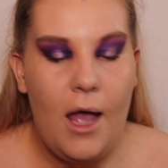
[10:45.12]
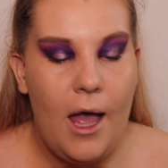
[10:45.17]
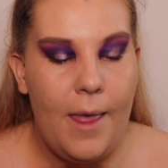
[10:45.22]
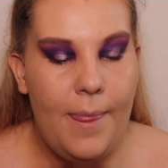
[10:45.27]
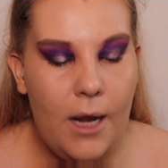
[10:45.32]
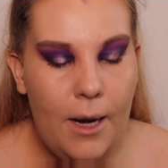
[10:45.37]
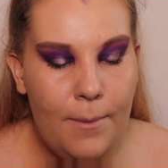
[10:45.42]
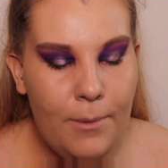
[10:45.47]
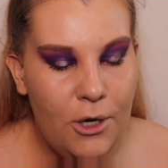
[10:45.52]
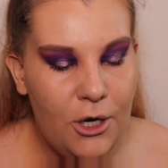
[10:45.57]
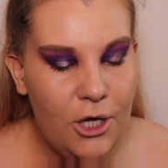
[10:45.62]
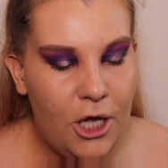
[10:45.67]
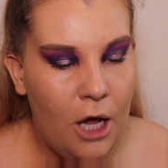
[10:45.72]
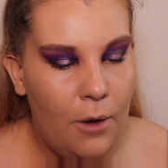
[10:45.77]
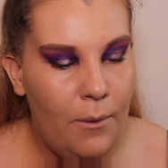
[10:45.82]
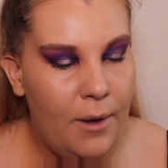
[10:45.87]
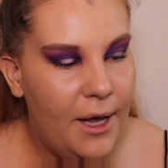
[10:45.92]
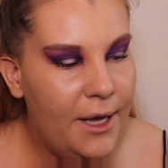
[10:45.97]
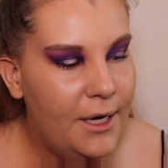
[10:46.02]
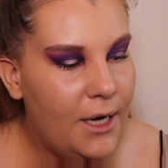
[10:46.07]
And then I'm going to
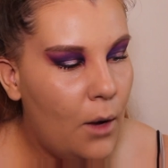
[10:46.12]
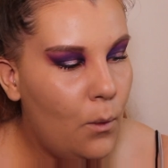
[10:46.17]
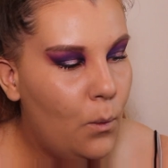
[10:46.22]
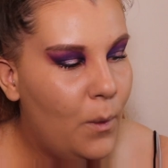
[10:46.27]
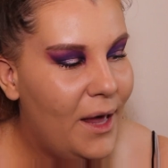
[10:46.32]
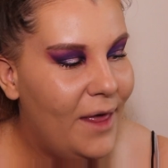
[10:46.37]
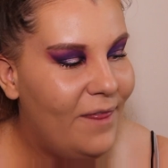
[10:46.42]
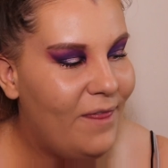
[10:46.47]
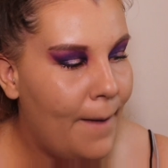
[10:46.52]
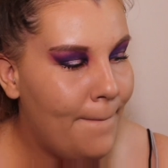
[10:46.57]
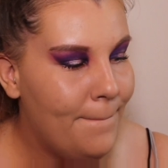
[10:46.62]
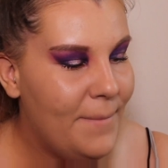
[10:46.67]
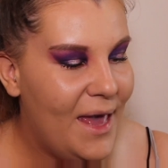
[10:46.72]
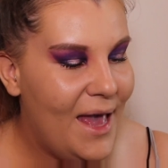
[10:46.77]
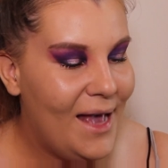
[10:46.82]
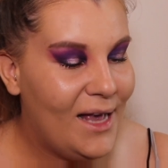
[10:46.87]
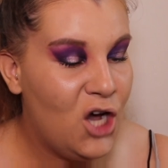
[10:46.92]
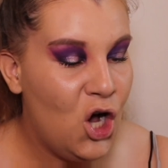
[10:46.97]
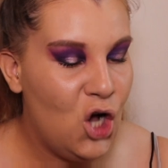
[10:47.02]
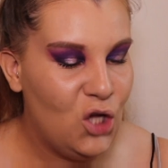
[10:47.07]
go in with
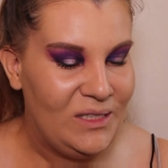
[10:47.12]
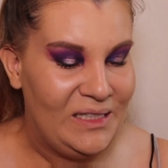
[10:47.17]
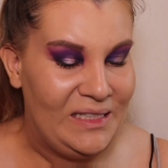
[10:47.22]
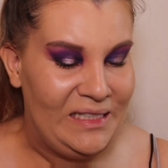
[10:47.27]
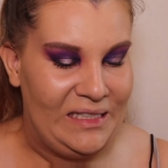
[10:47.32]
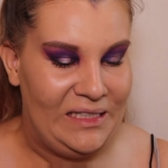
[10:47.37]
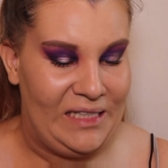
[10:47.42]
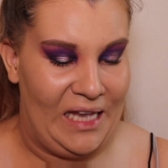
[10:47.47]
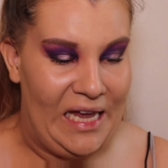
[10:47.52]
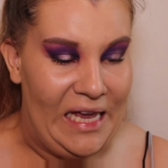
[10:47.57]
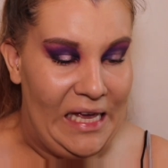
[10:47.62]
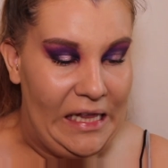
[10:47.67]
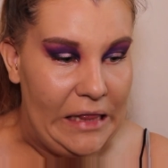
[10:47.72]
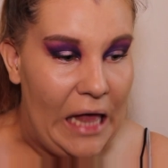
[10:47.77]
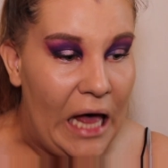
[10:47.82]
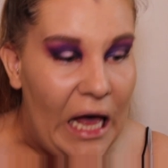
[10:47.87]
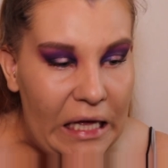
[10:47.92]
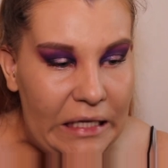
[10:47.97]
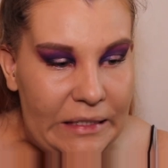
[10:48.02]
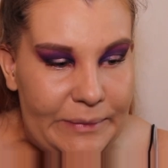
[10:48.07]
my
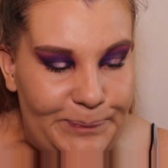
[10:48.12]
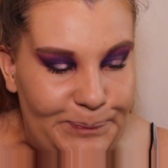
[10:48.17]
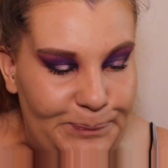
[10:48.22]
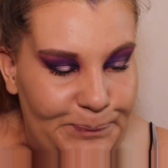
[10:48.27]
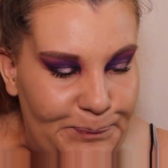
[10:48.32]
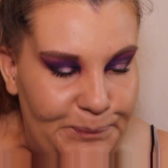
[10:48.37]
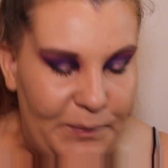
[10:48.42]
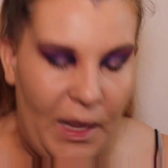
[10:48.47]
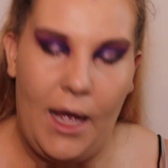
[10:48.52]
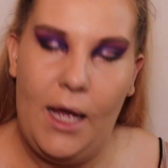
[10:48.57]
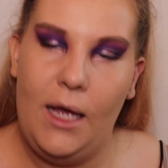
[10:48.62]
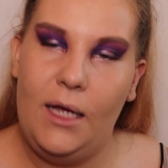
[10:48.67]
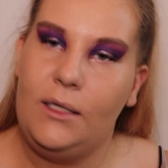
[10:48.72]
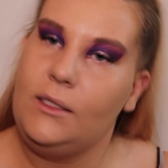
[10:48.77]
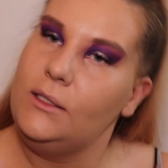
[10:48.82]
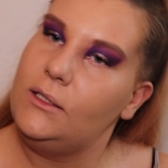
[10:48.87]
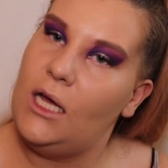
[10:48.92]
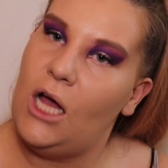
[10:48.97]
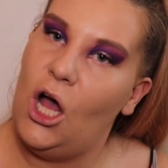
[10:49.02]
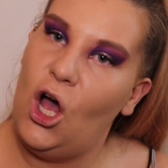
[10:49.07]
concealer
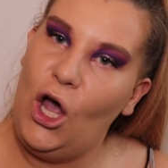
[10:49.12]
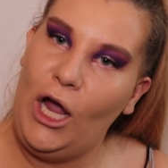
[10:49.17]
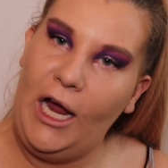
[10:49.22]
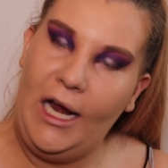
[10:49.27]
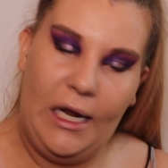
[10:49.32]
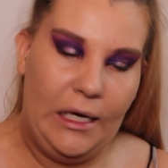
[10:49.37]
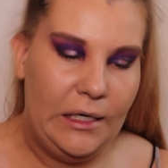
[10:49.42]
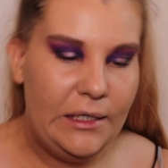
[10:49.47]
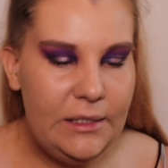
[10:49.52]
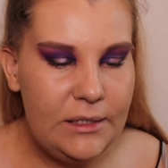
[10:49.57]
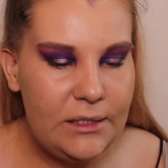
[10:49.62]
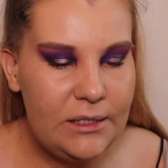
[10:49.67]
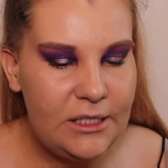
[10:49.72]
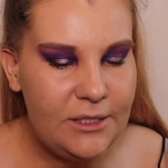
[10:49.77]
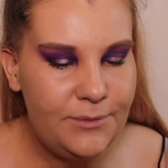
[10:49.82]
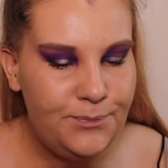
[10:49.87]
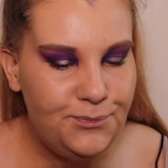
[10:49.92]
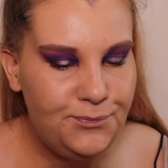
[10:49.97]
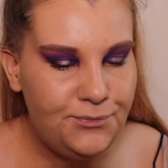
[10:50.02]
to highlight.